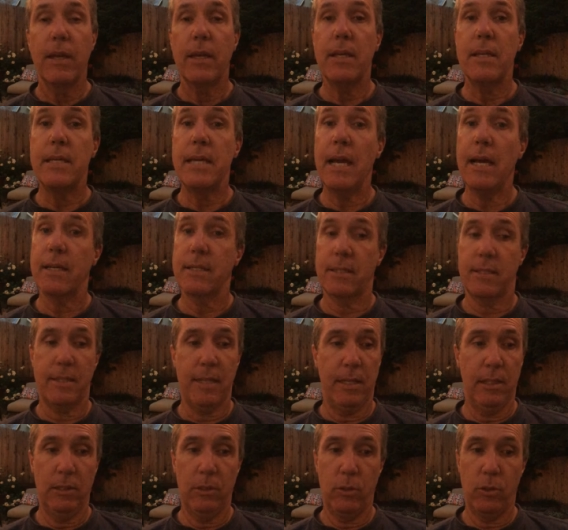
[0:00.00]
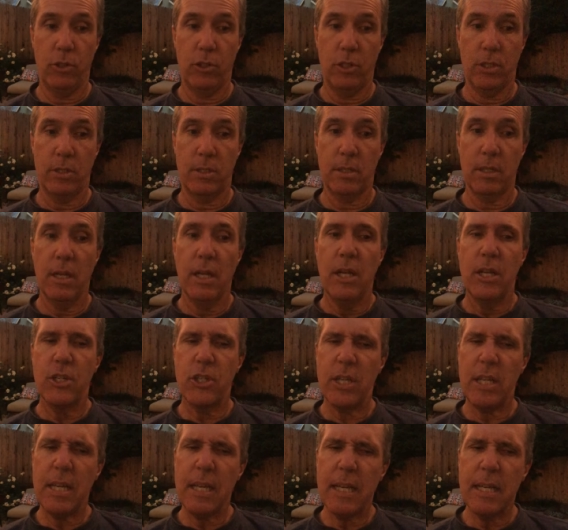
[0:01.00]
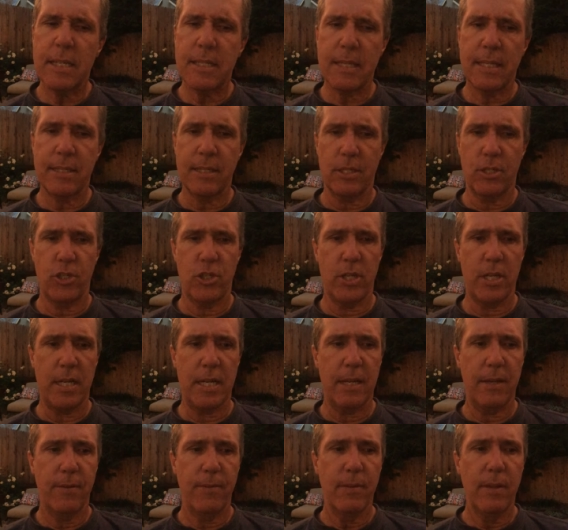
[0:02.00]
Yes, said Lucius, she is, isn't she?